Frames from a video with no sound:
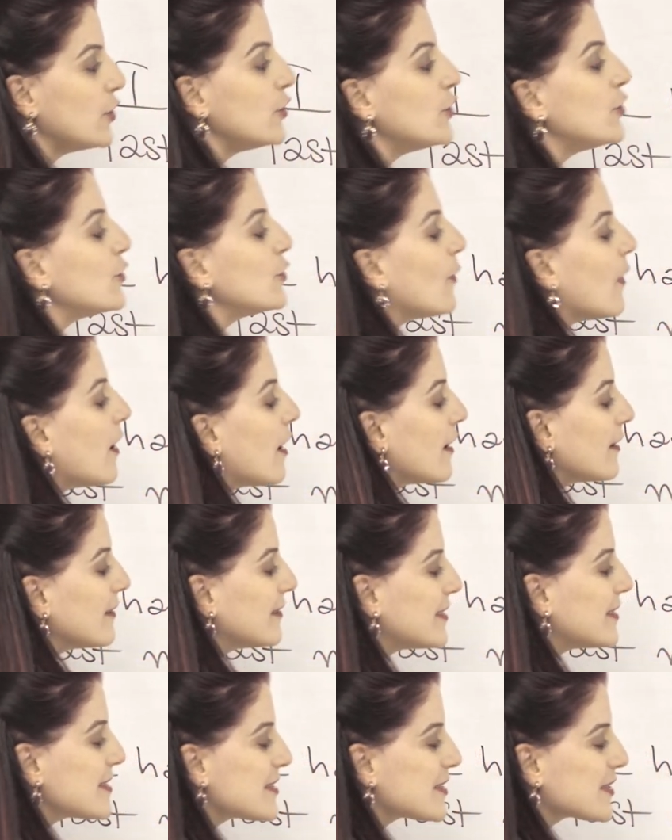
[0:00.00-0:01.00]
you
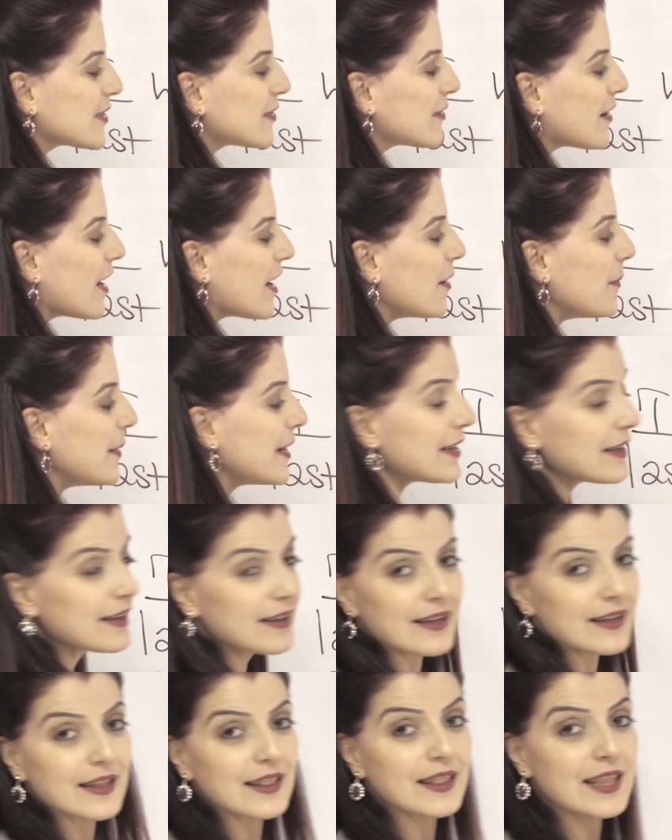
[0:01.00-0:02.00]
are describing
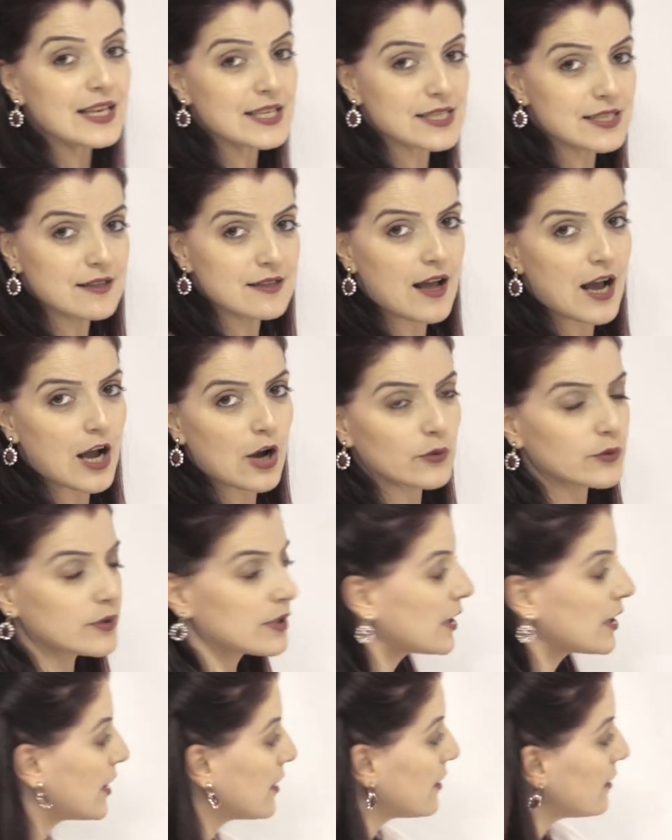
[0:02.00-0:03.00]
this noun,